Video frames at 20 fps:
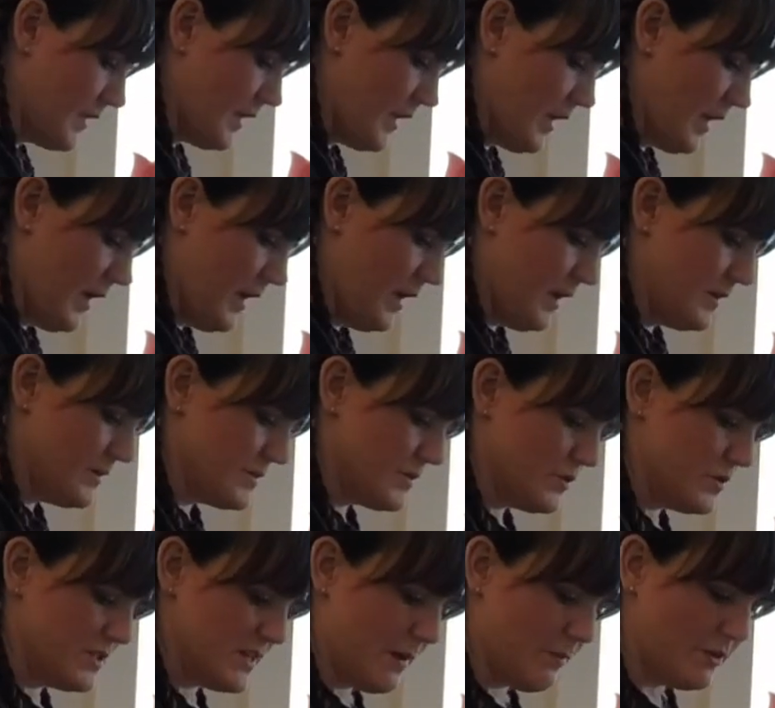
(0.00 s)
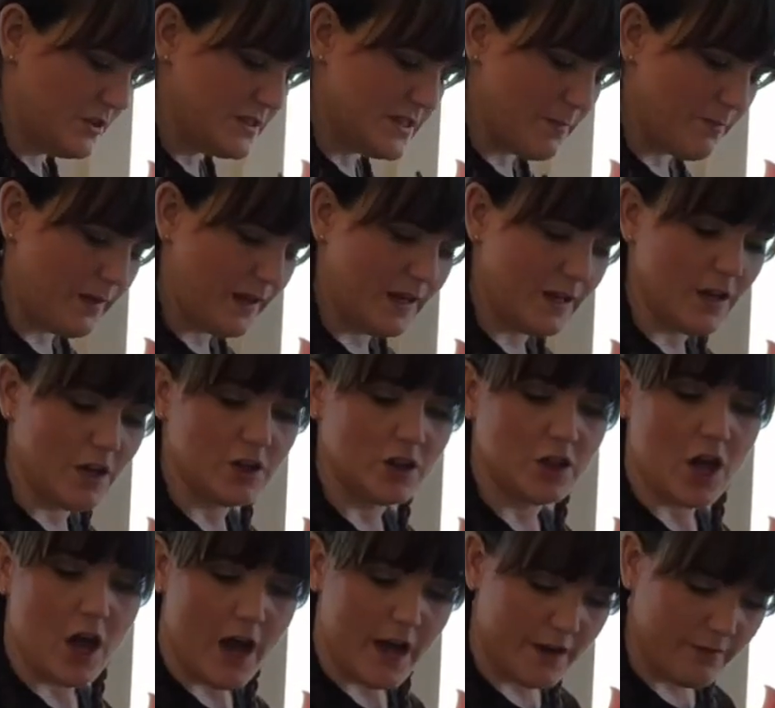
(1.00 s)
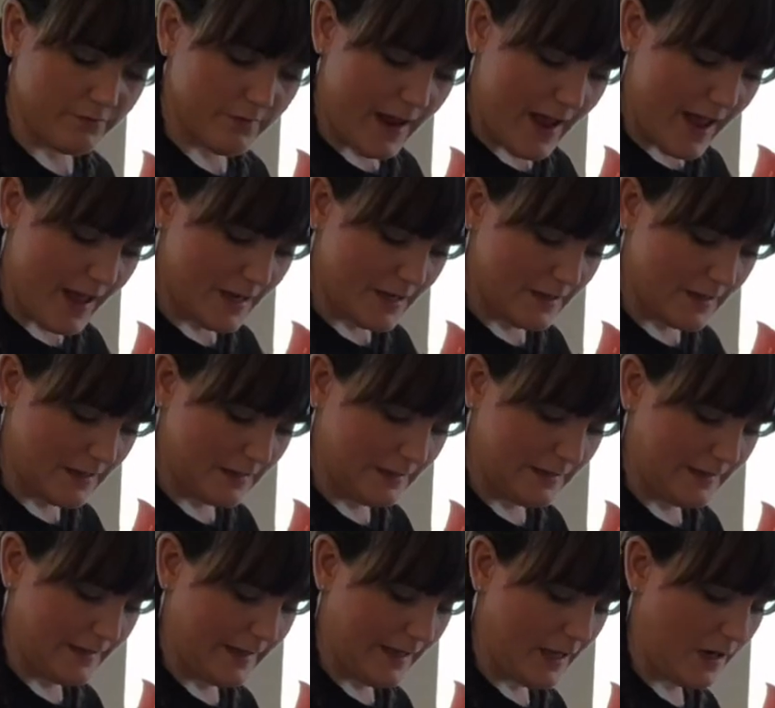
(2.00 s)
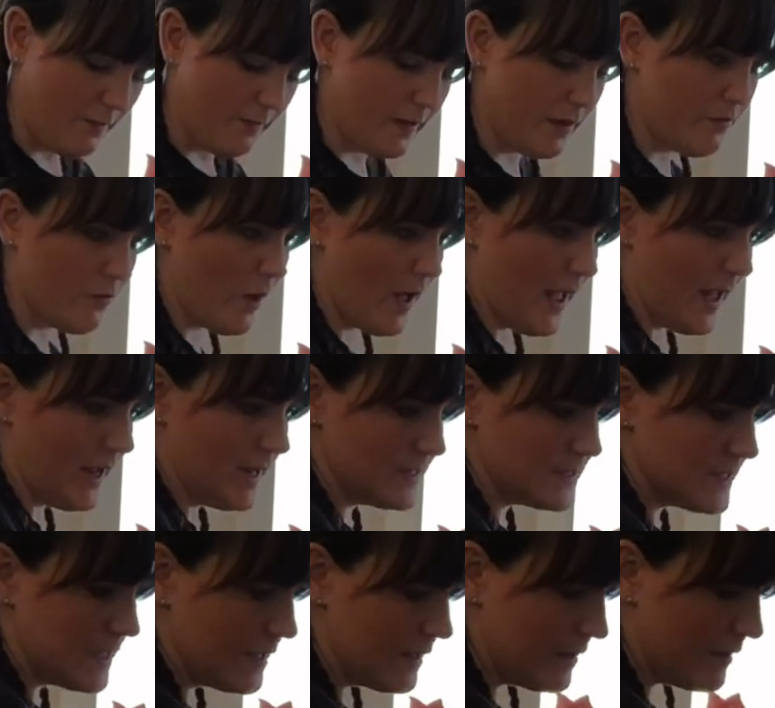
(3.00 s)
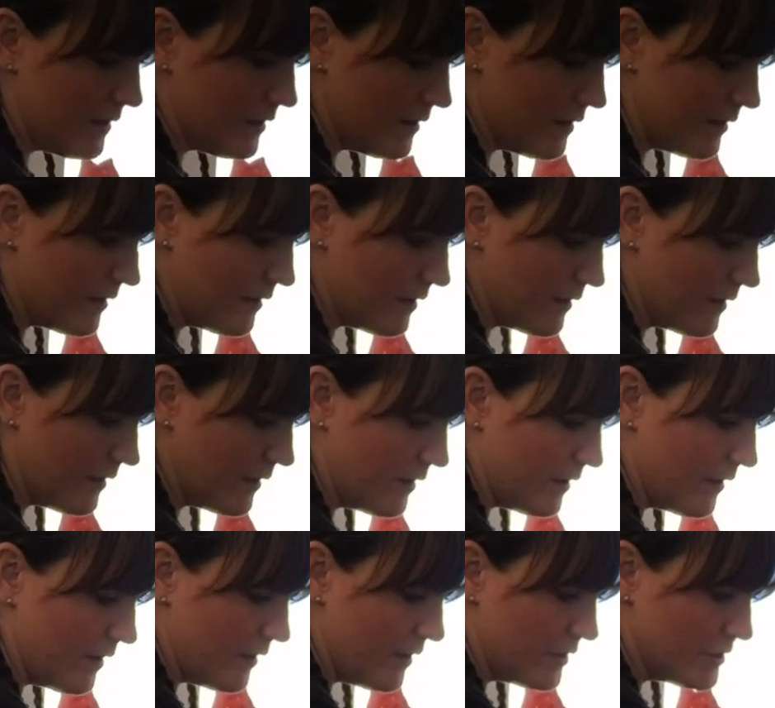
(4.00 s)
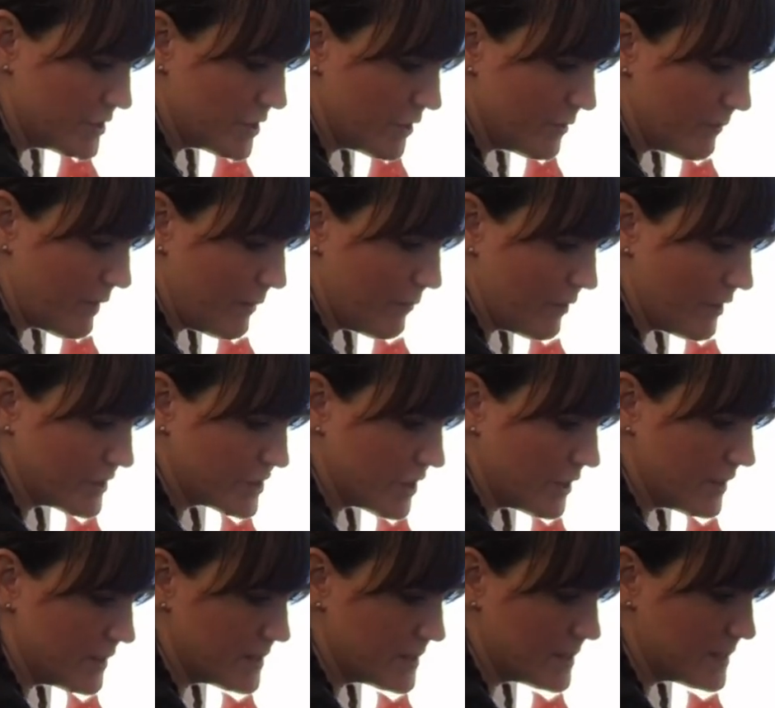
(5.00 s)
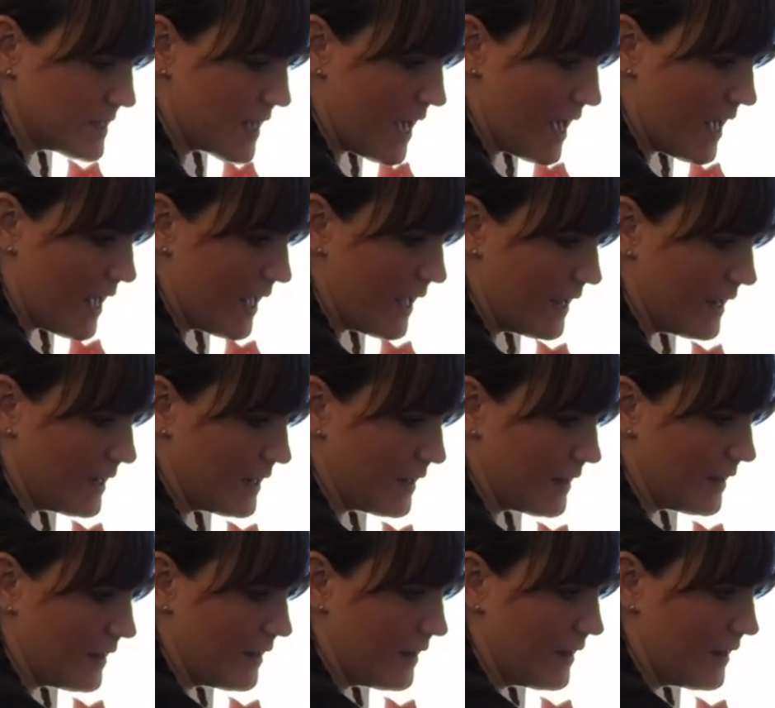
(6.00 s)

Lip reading: Okay, so double dipping, a lot of red, a little bit of white, turn my brush on its side,